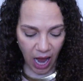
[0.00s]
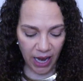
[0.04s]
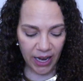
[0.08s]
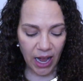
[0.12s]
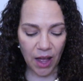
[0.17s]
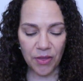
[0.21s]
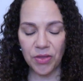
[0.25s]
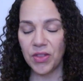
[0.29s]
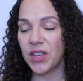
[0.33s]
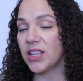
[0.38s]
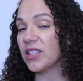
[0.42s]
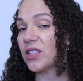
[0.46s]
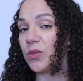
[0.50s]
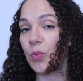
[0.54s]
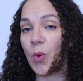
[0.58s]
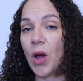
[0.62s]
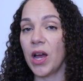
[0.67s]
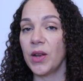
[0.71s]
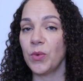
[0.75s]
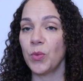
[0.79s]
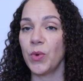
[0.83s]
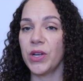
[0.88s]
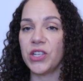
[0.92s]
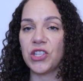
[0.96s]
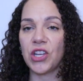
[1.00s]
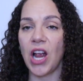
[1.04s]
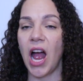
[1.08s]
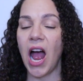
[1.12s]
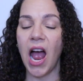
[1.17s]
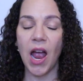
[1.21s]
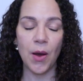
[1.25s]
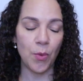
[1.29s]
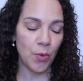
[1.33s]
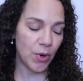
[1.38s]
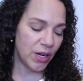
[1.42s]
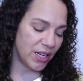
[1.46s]
I got this one, which
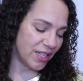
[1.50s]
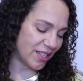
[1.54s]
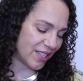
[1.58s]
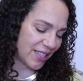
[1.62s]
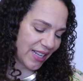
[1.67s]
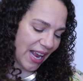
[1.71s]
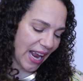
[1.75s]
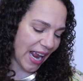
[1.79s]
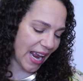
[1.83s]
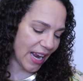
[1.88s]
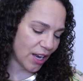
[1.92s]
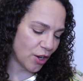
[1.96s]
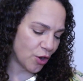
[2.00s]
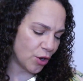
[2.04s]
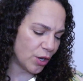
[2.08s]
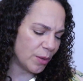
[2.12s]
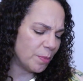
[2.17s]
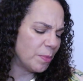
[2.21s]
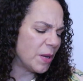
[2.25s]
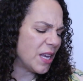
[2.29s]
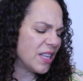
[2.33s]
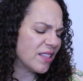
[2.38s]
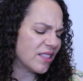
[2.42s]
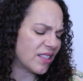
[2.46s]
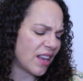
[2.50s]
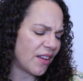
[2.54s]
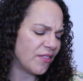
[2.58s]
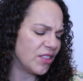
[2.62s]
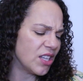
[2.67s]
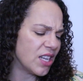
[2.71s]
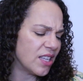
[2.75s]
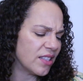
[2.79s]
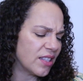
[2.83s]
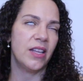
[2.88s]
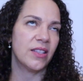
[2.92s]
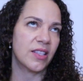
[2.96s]
I would say could be
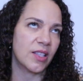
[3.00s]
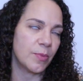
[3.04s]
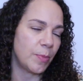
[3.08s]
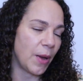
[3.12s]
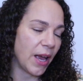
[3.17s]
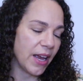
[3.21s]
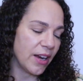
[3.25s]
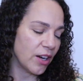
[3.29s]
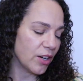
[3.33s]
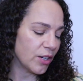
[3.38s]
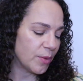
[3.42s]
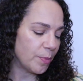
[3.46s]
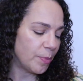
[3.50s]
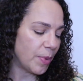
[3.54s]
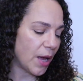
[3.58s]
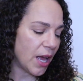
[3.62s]
70s inspired,